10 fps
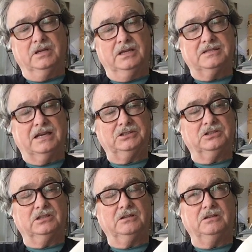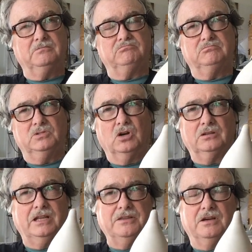It's actually
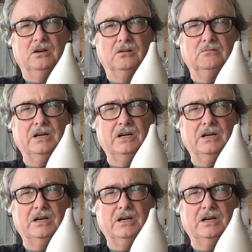not leather hard.